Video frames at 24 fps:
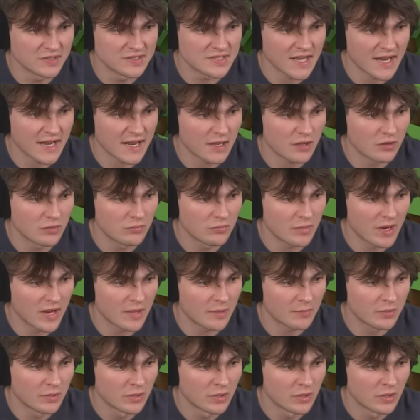town
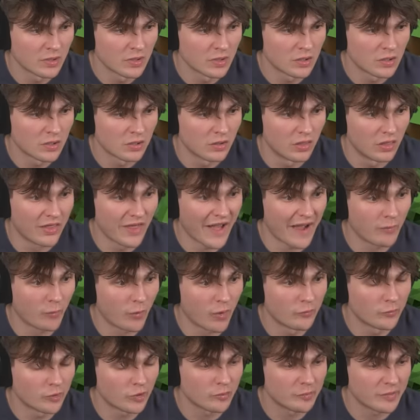map. That
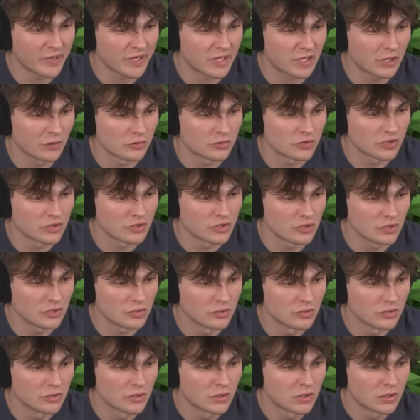one we're a bit closer to.
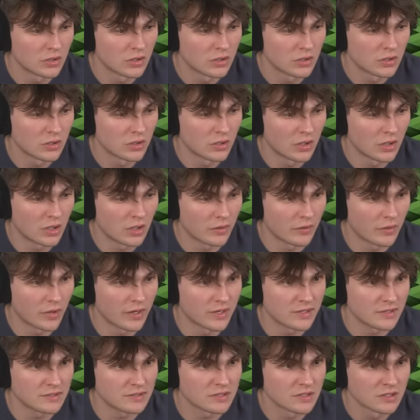All
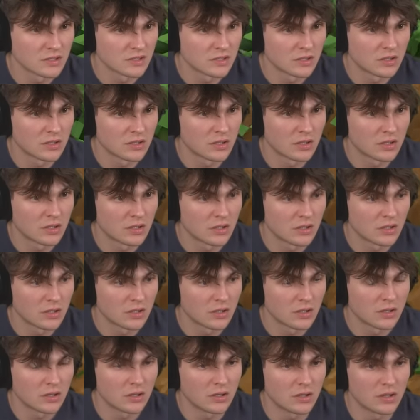right.
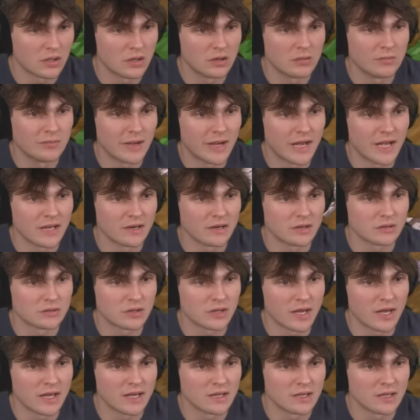Oh, man, okay.